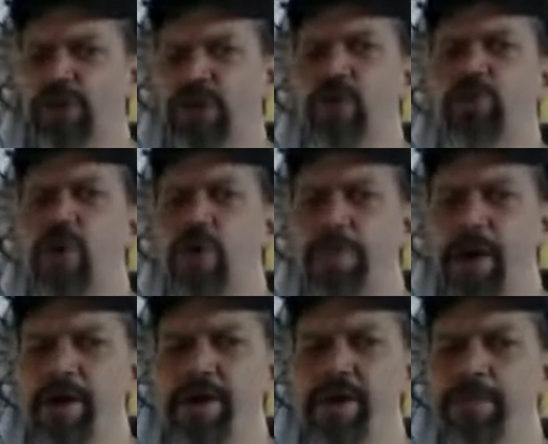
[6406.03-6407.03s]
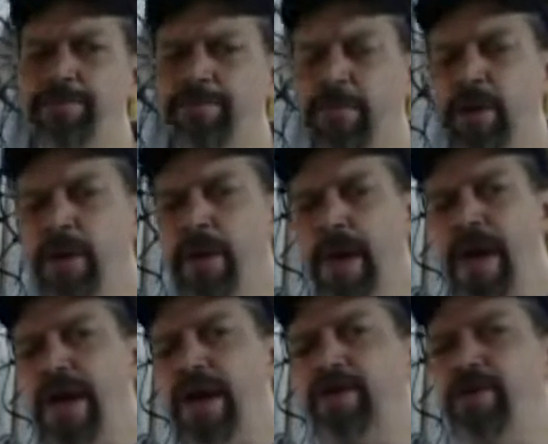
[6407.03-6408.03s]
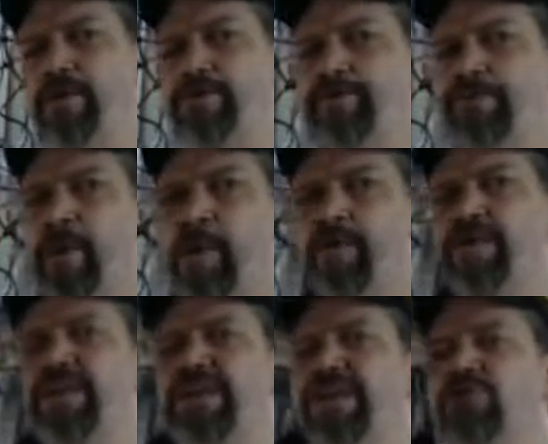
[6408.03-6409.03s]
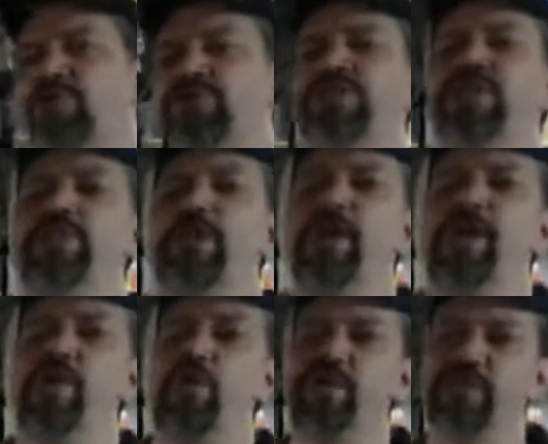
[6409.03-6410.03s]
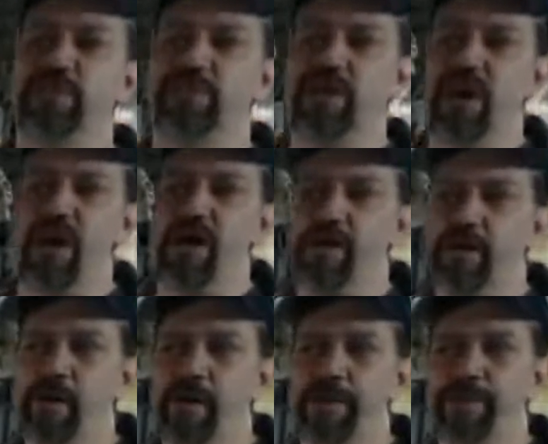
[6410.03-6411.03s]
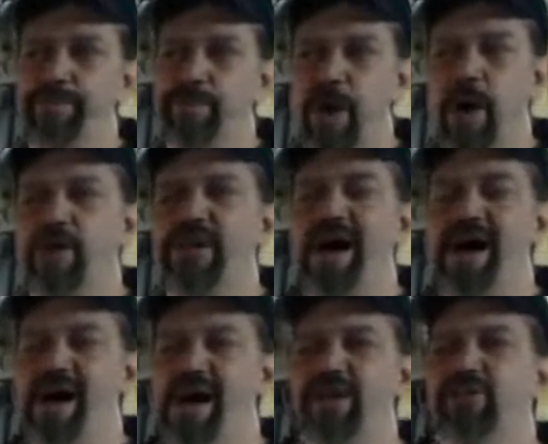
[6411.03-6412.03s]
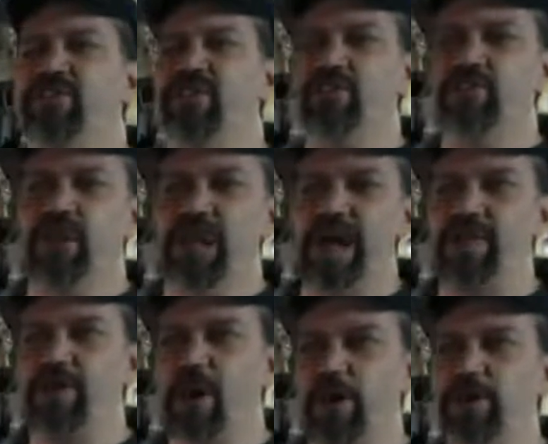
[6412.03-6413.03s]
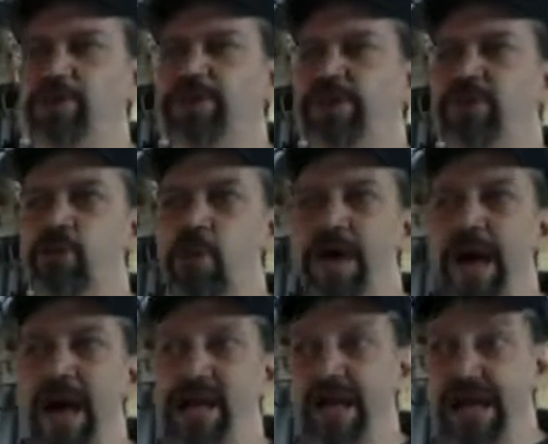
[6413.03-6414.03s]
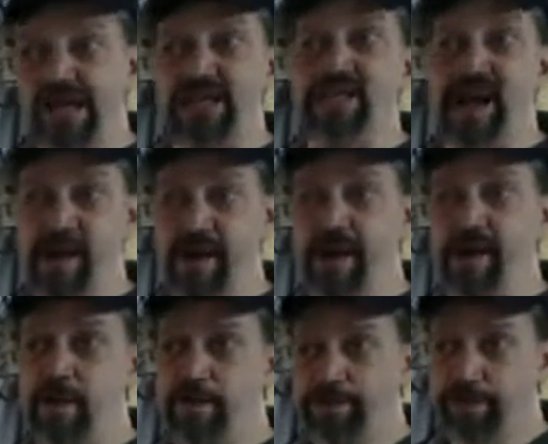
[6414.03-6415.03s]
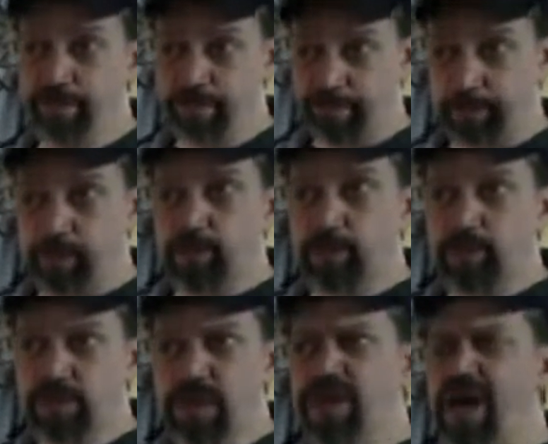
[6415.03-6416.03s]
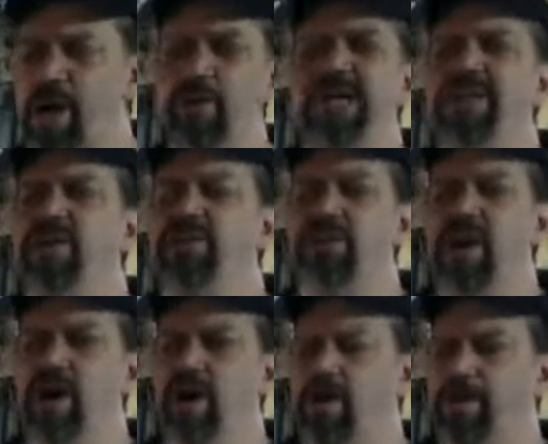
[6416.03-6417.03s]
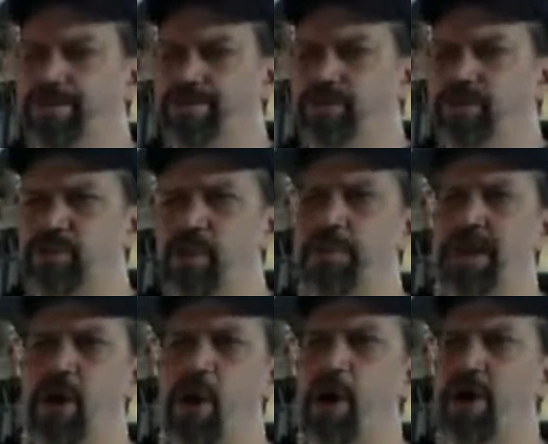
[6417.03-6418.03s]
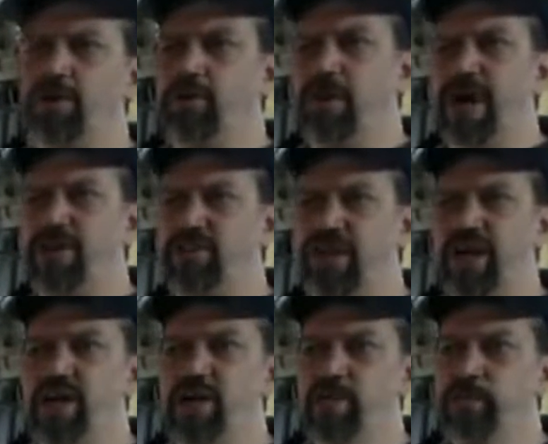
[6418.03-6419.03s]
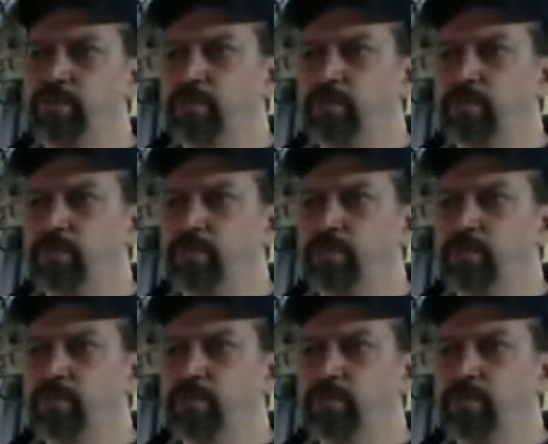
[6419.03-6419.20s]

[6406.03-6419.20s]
We're actually going to throw a party, and the interest in the party wasn't all that high because there's a lot of other things going on in this area. That week, there's some big haunt garage sale.